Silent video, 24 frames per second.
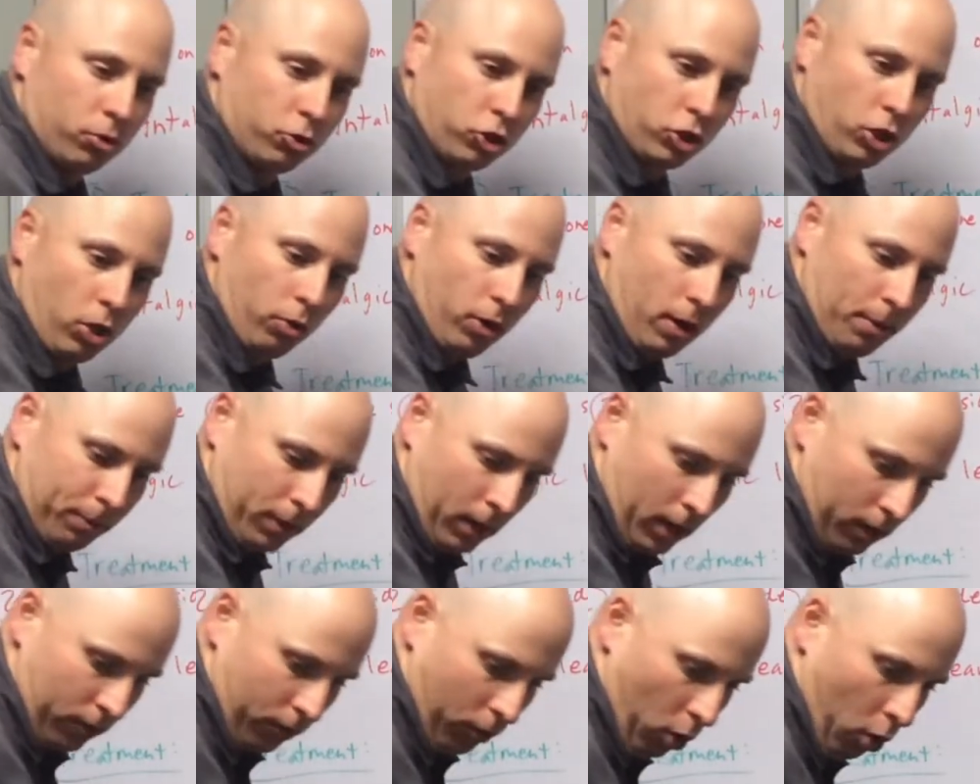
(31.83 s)
show up
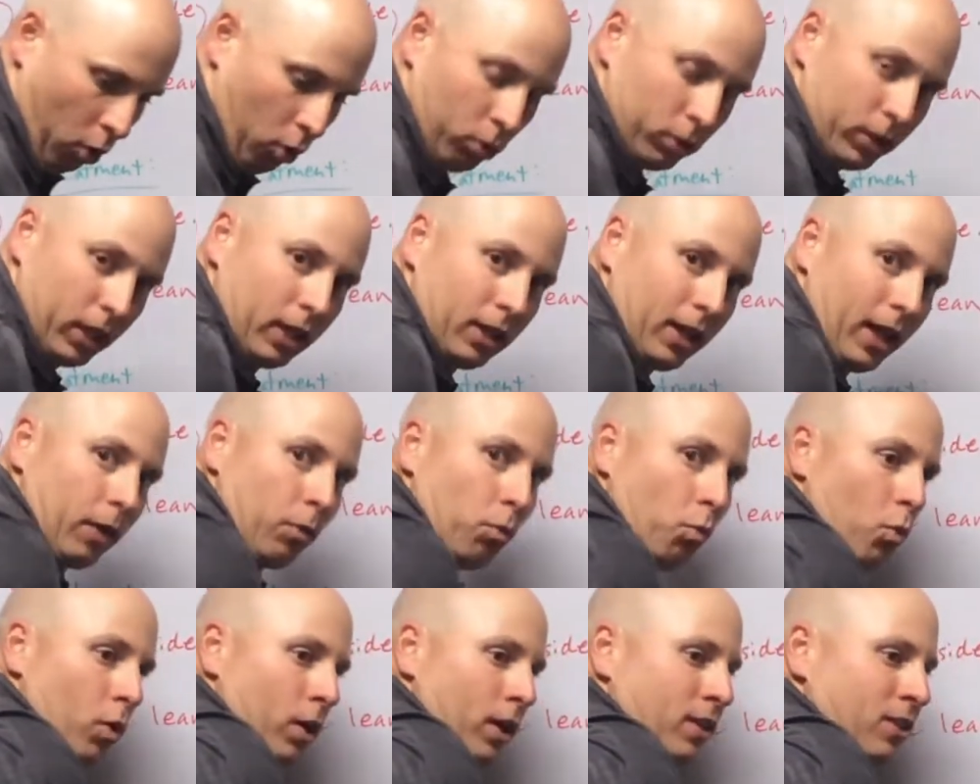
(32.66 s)
kind of holding
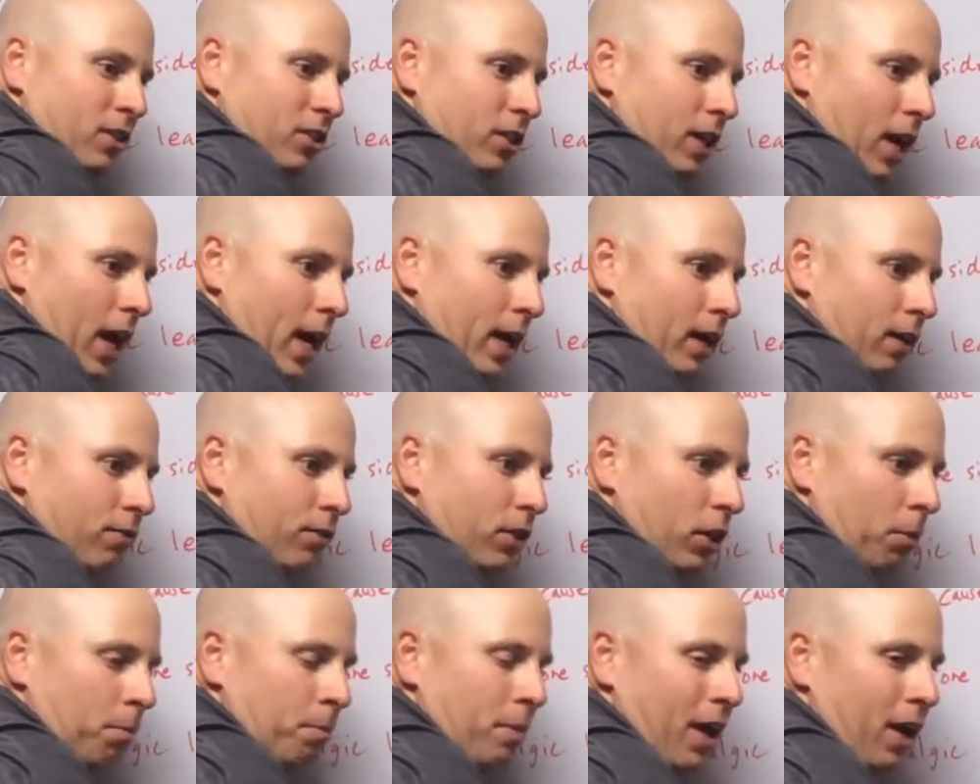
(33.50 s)
like one side of
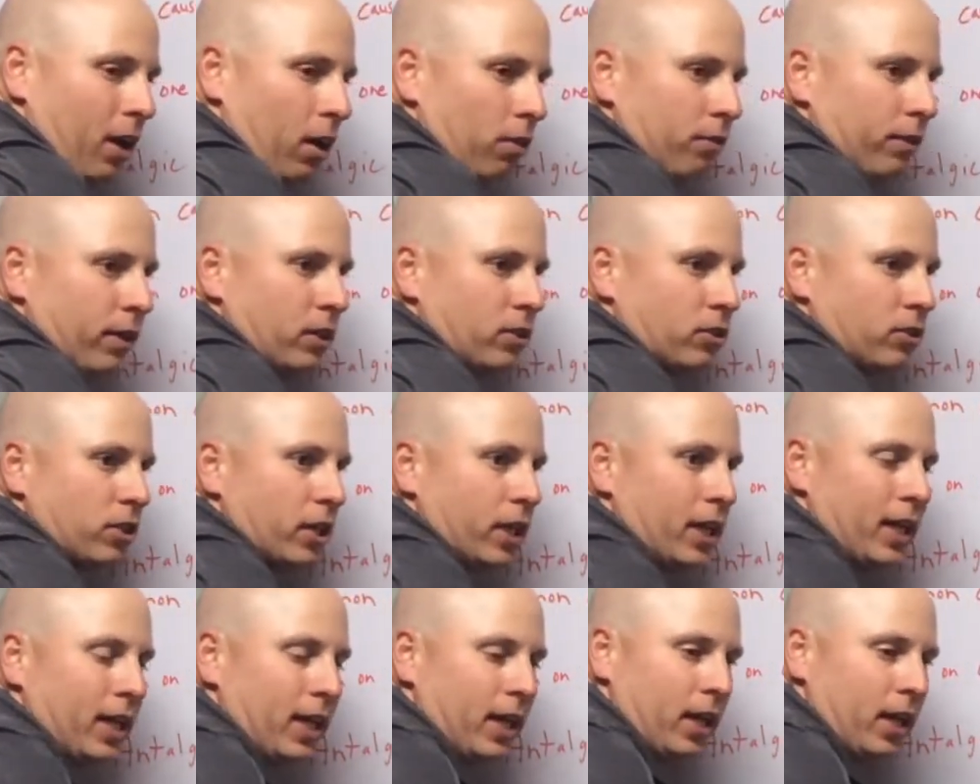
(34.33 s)
their pelvis